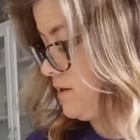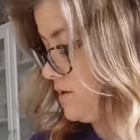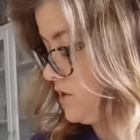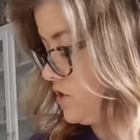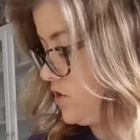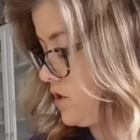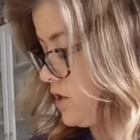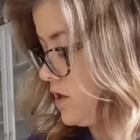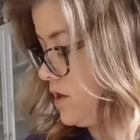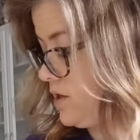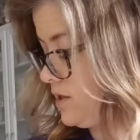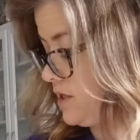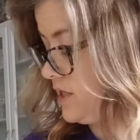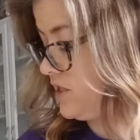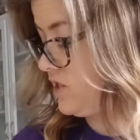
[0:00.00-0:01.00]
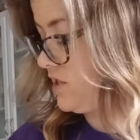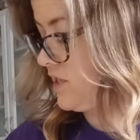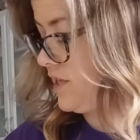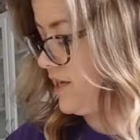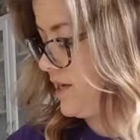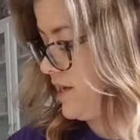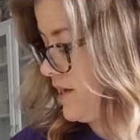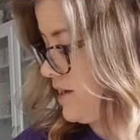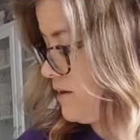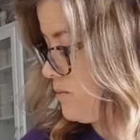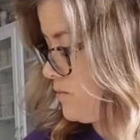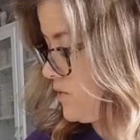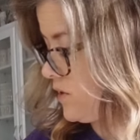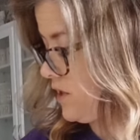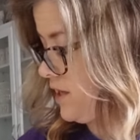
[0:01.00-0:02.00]
stir? This is thickening up
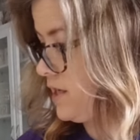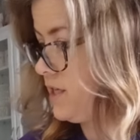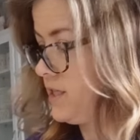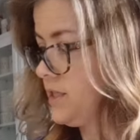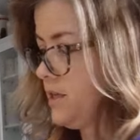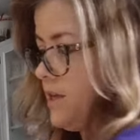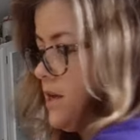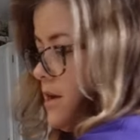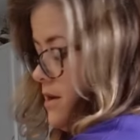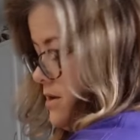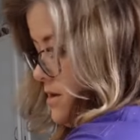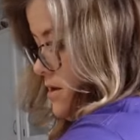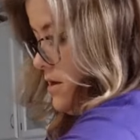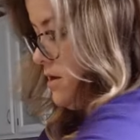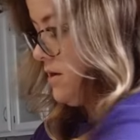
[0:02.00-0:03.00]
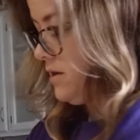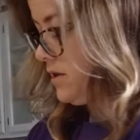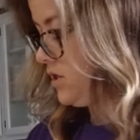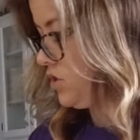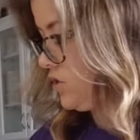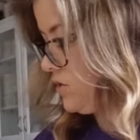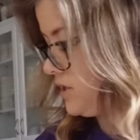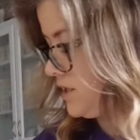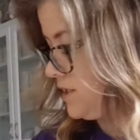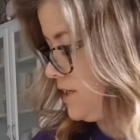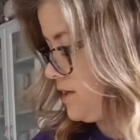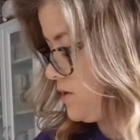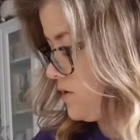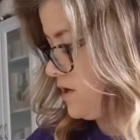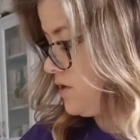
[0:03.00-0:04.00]
really nicely. I'll turn this
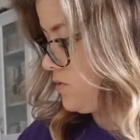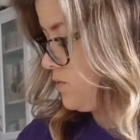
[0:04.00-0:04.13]
down. I